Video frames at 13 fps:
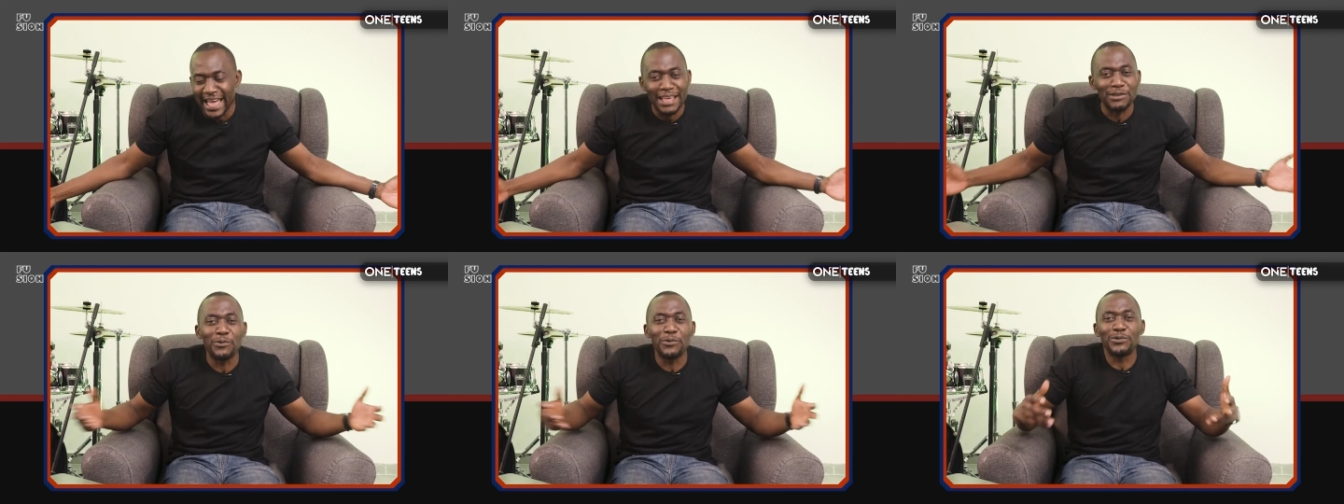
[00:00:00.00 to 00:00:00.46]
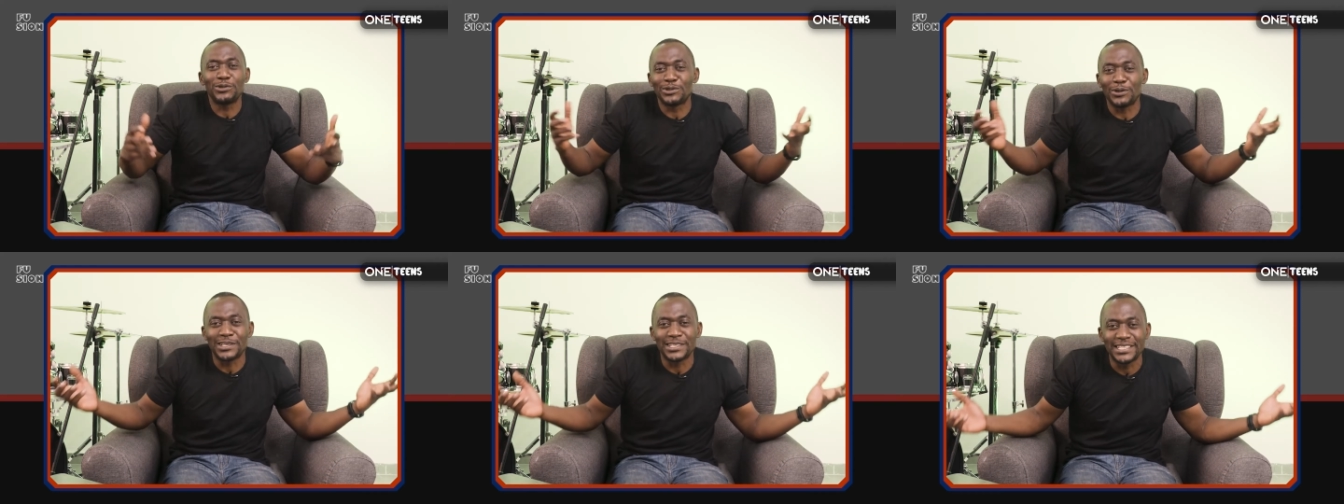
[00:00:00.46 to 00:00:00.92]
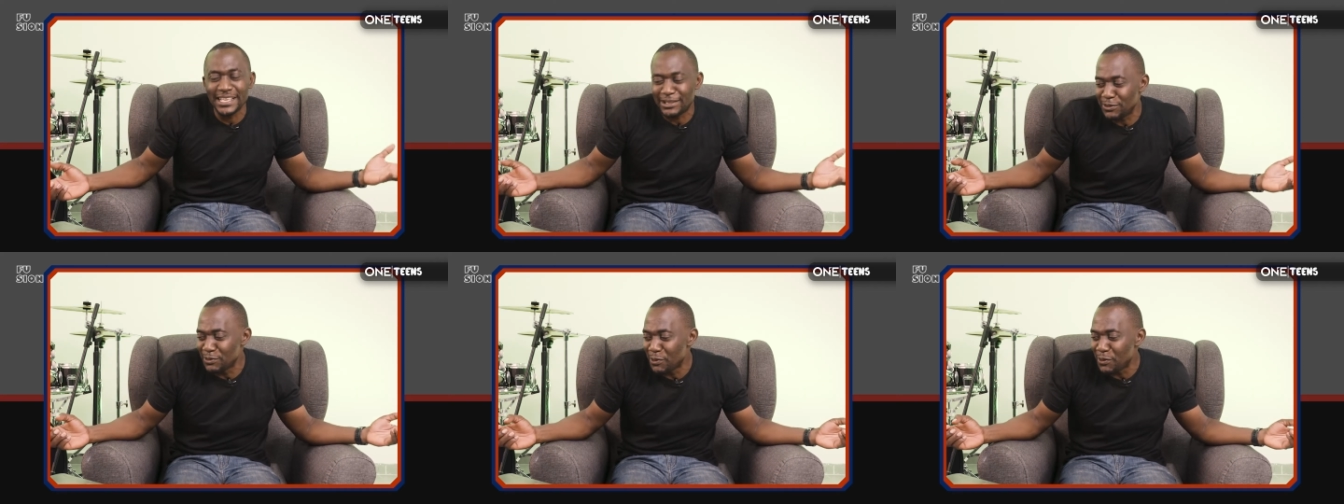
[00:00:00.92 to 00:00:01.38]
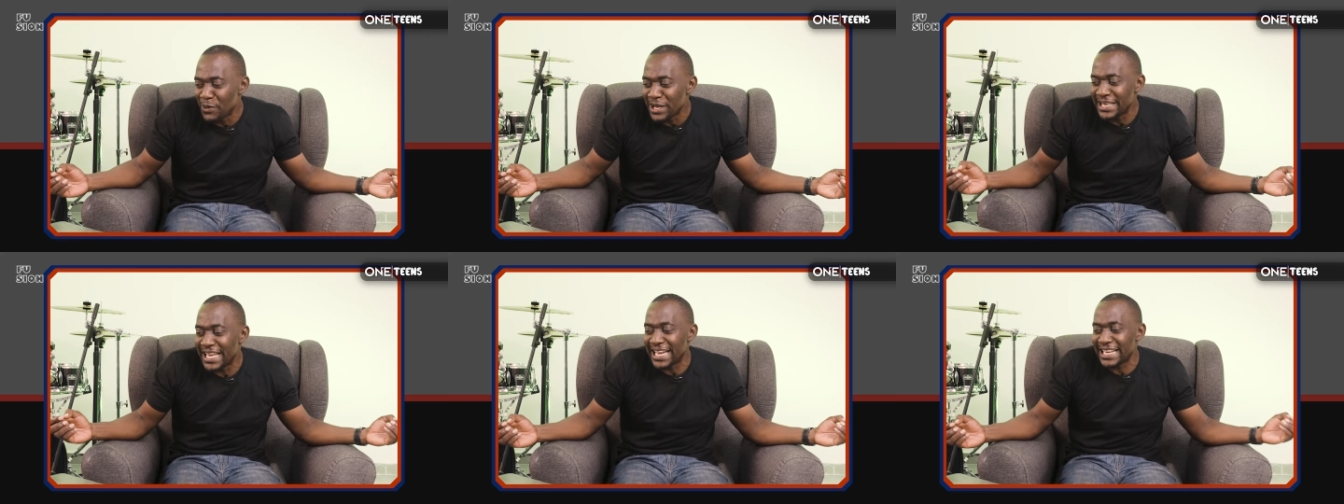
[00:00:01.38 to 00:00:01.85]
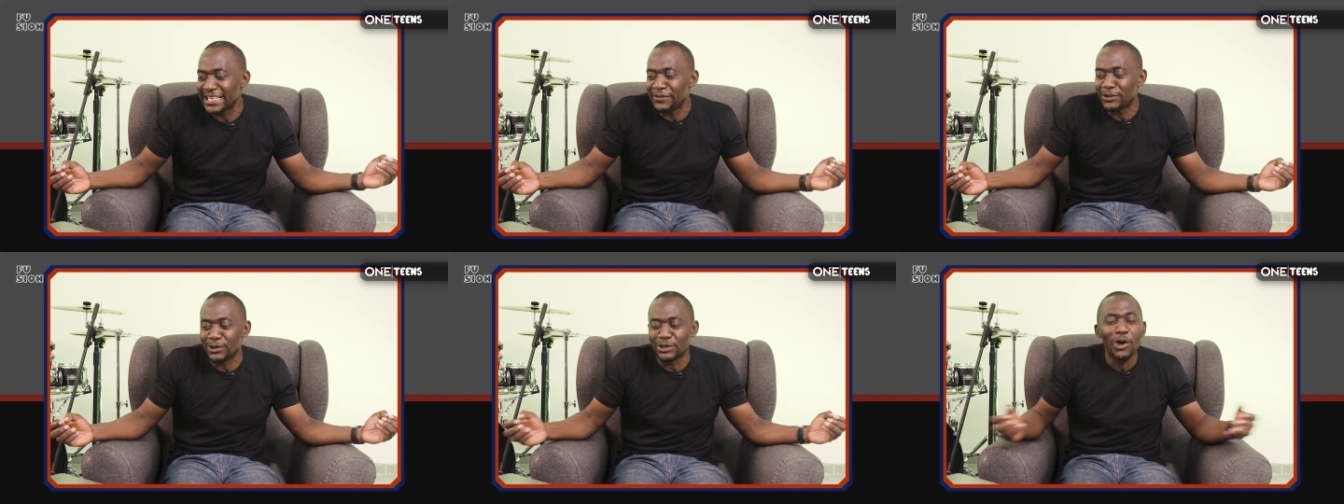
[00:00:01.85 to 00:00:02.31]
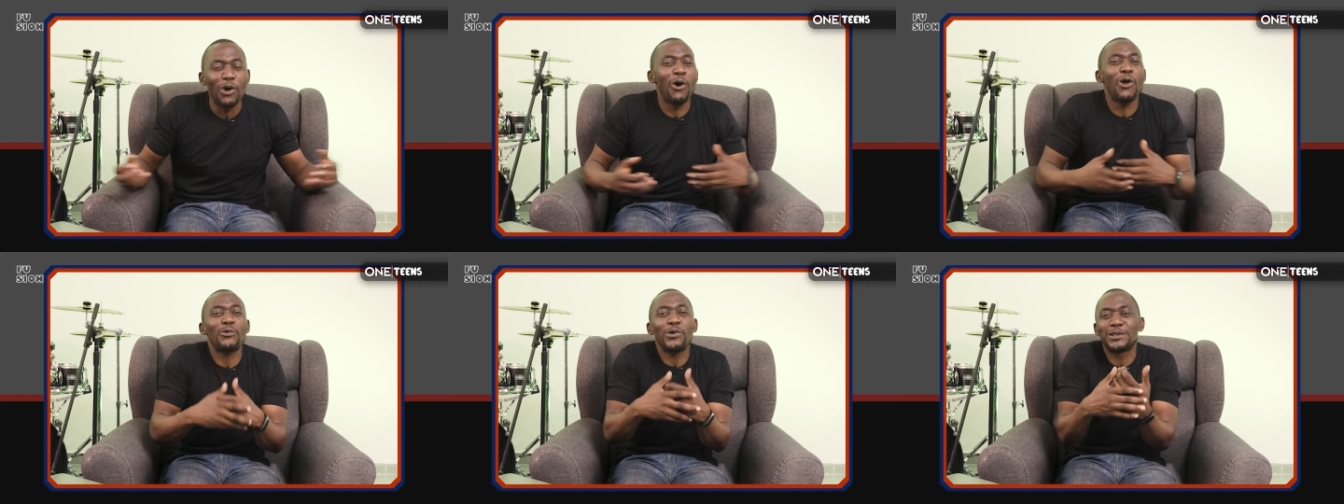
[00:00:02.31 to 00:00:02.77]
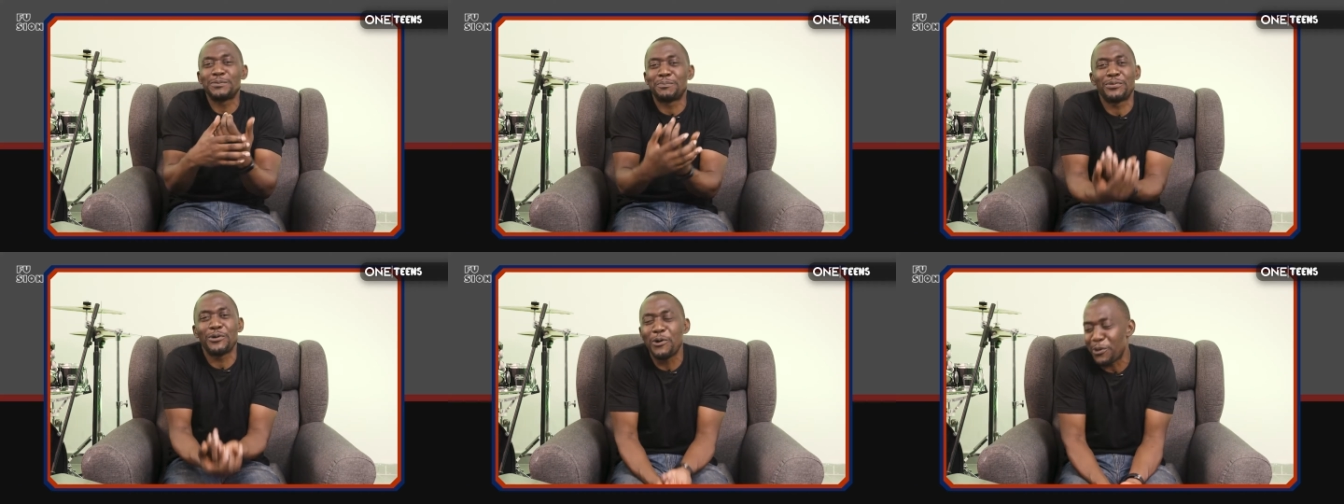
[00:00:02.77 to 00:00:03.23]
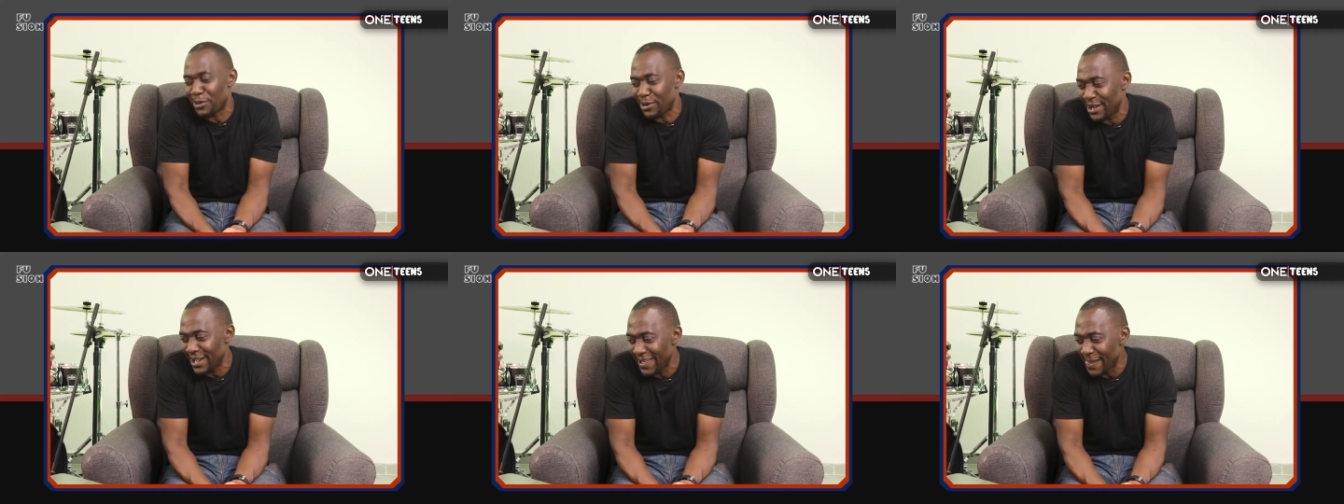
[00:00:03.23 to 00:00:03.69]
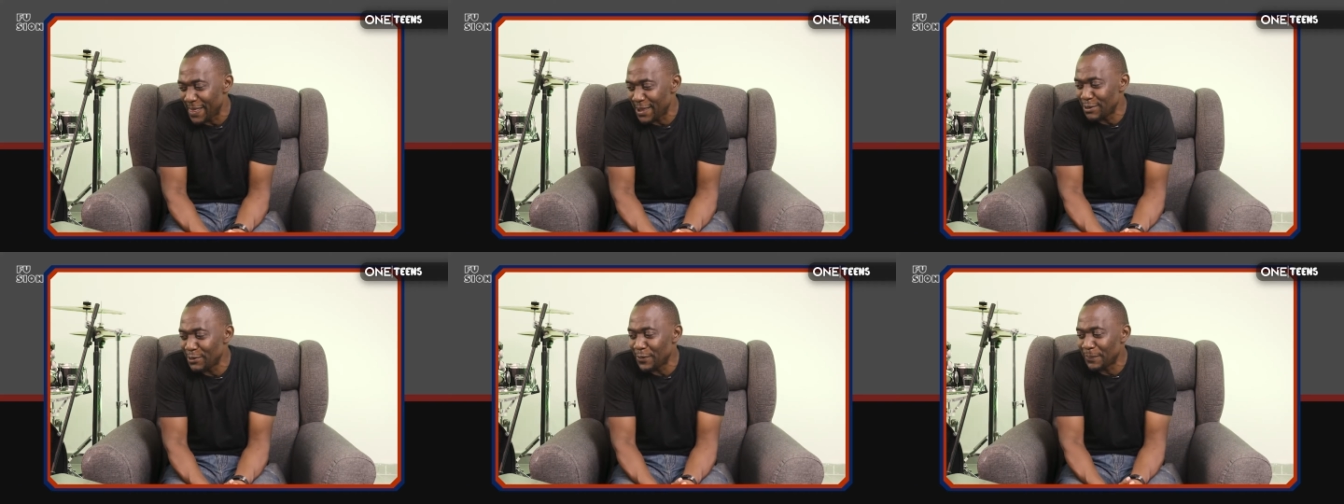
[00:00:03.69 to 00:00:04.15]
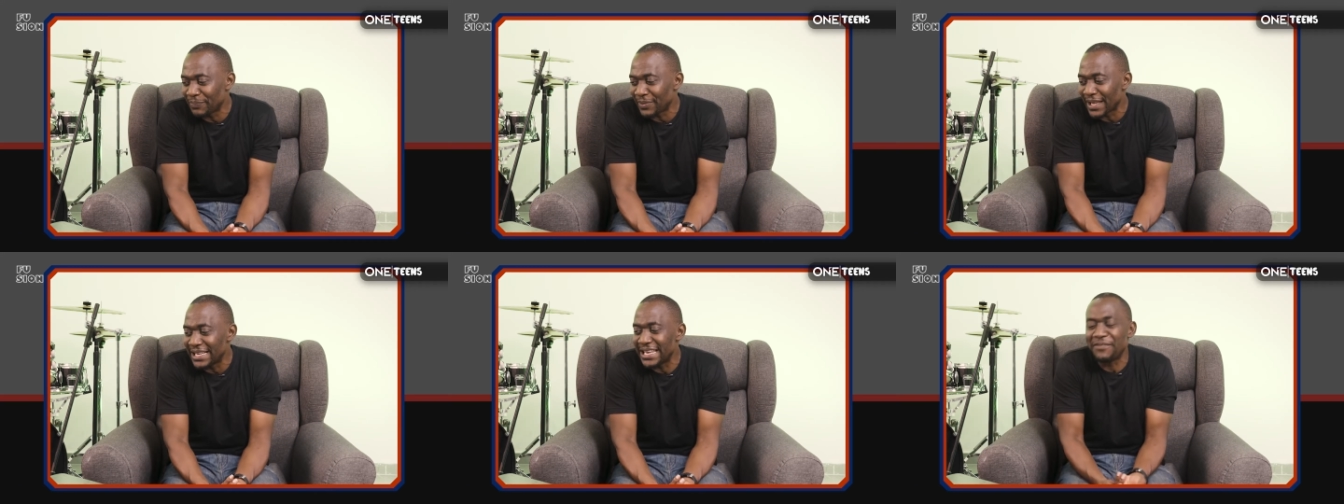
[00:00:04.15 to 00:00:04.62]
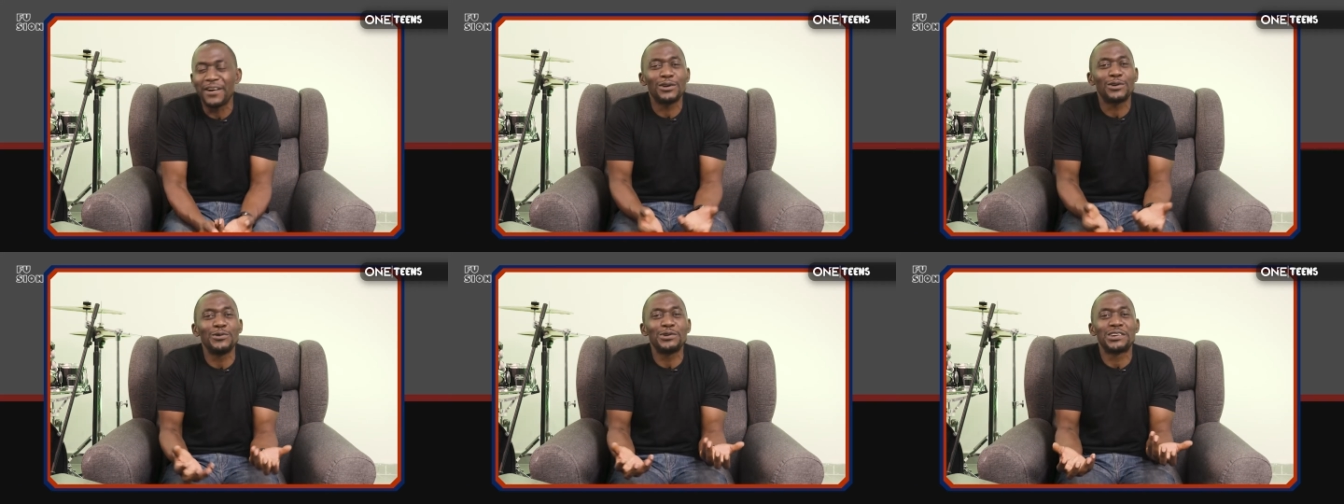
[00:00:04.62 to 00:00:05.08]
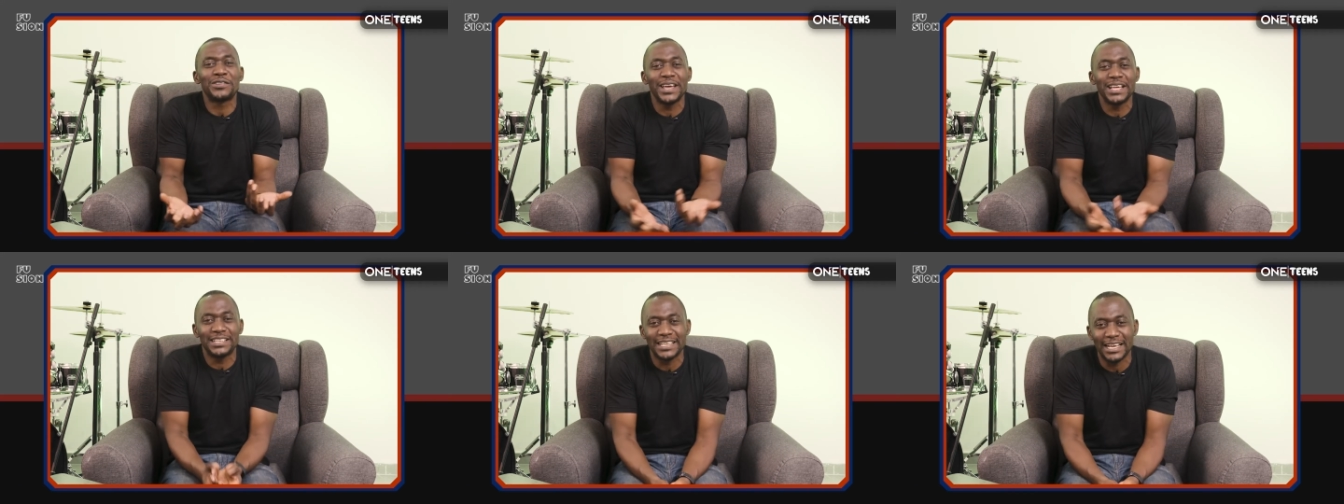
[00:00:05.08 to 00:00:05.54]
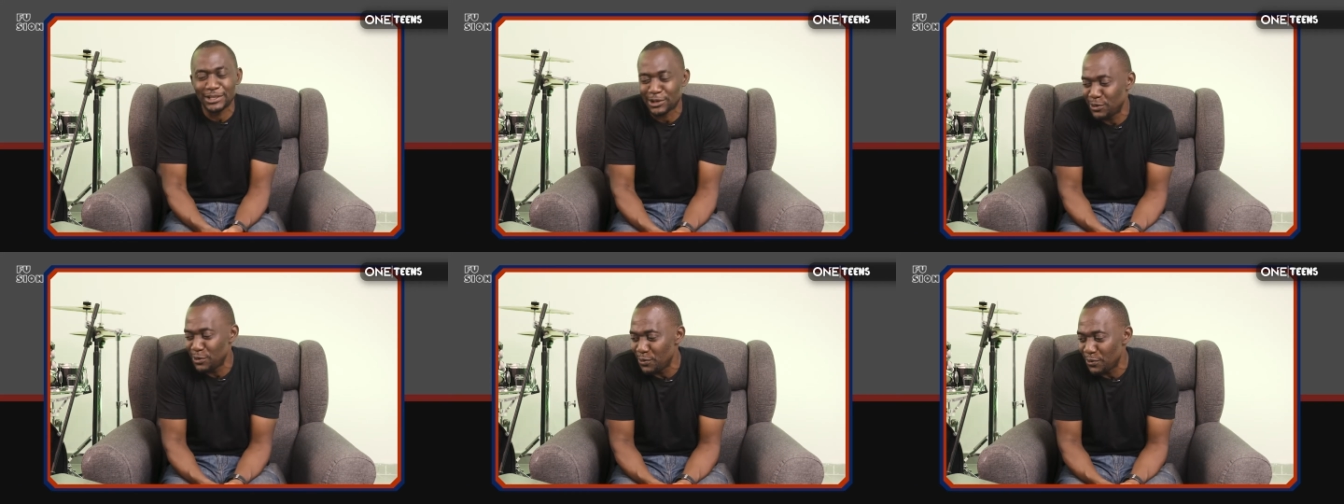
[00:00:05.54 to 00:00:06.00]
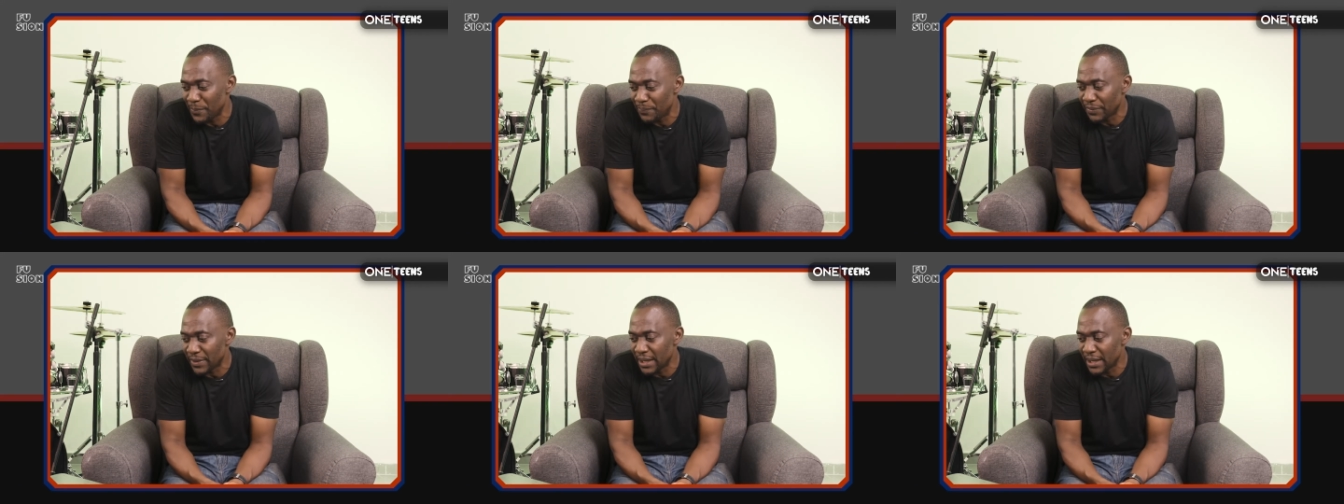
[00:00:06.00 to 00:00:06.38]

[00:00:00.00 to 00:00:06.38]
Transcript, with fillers: You won't succeed. You know, negative thoughts. Always broke. You know, never good grades at school.